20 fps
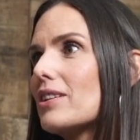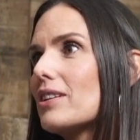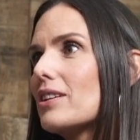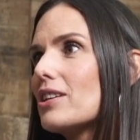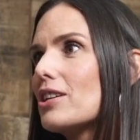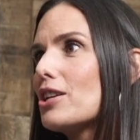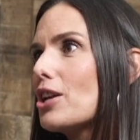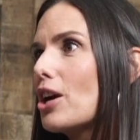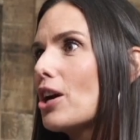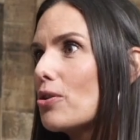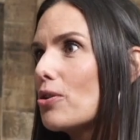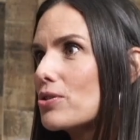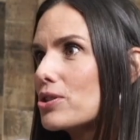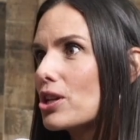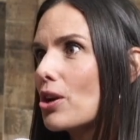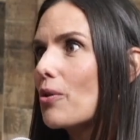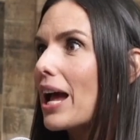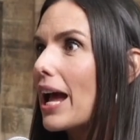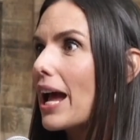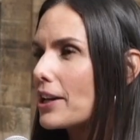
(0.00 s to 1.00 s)
You know,
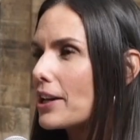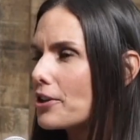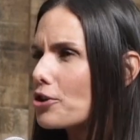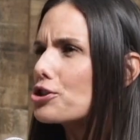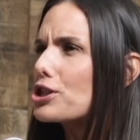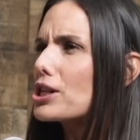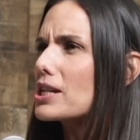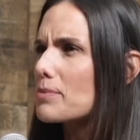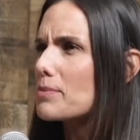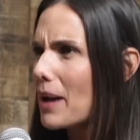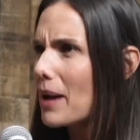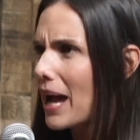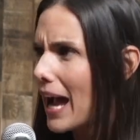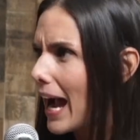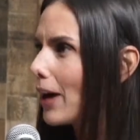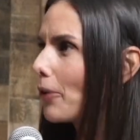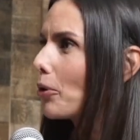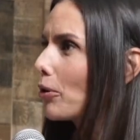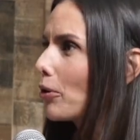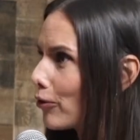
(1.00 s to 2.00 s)
so energy is
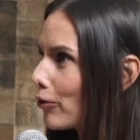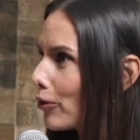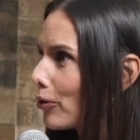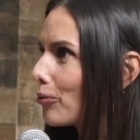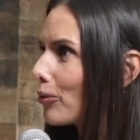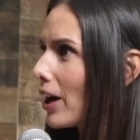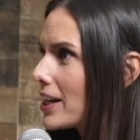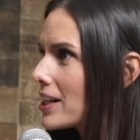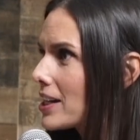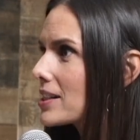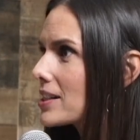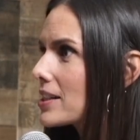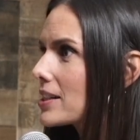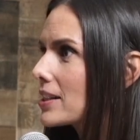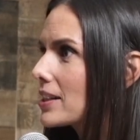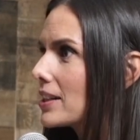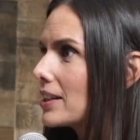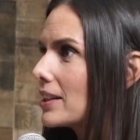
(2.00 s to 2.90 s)
powerful, right?